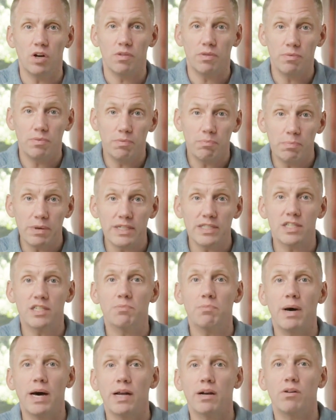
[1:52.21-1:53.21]
know,
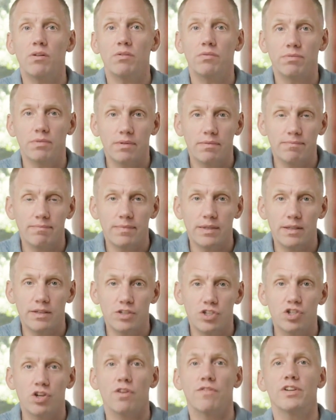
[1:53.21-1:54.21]
business model,
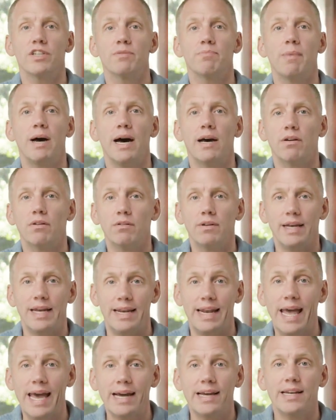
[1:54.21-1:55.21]
service model,
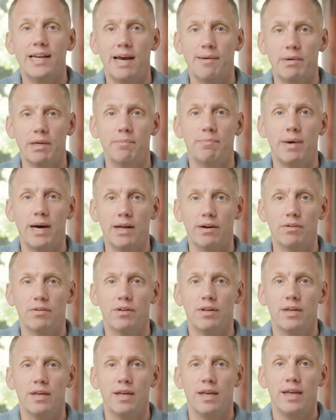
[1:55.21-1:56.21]
and economic
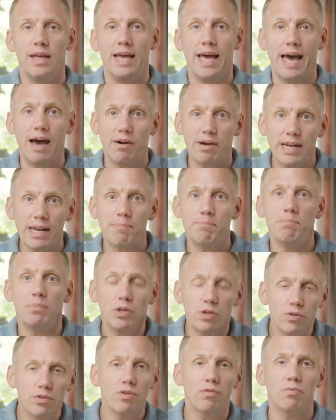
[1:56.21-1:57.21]
model, how can I
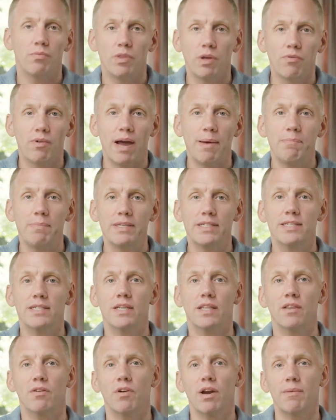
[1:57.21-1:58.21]
build the right
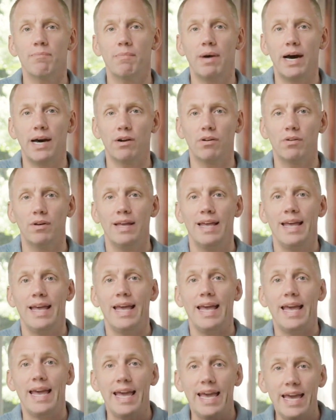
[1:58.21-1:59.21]
business on the right model
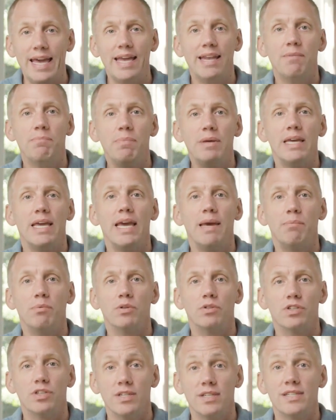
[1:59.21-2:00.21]
and be
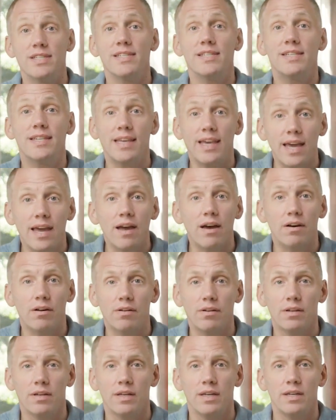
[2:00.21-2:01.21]
able to
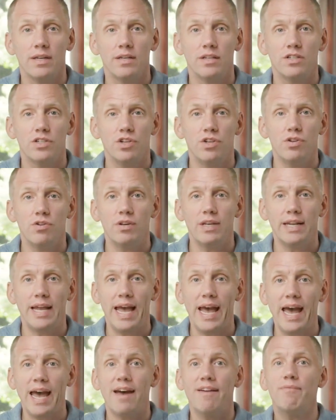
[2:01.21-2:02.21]
scale so you can
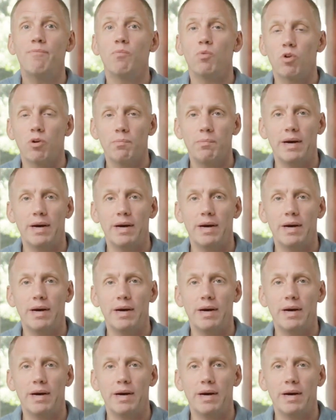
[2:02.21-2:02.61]
have more